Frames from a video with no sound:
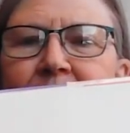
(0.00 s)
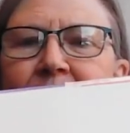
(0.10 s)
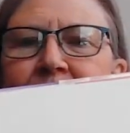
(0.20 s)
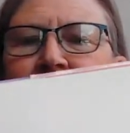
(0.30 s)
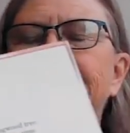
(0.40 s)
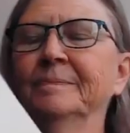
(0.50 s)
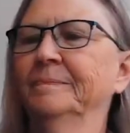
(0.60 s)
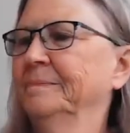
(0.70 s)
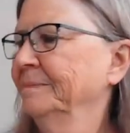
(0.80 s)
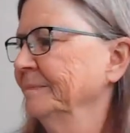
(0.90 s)

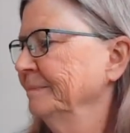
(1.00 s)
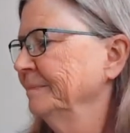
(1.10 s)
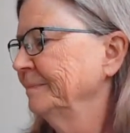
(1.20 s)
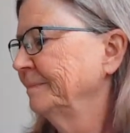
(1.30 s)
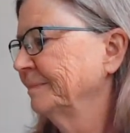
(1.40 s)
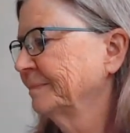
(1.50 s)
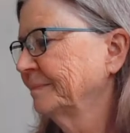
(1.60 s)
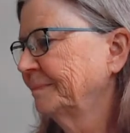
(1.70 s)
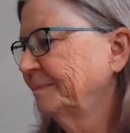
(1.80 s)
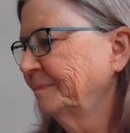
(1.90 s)

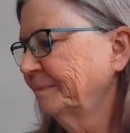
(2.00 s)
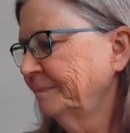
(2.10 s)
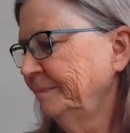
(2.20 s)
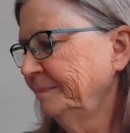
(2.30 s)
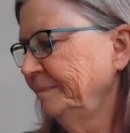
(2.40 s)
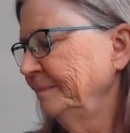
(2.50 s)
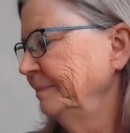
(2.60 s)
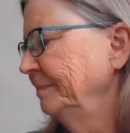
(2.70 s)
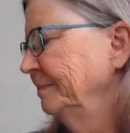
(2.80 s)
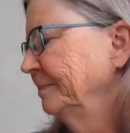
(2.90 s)

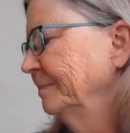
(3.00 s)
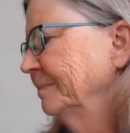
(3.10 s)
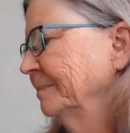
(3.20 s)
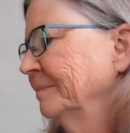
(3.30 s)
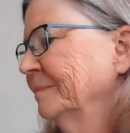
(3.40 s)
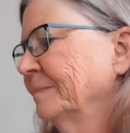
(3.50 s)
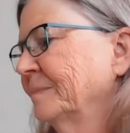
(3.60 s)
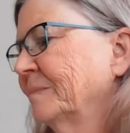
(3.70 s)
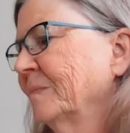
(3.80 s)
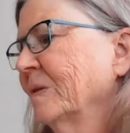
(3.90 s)

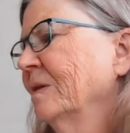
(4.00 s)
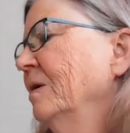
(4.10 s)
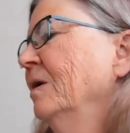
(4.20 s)
No one is speaking in this clip.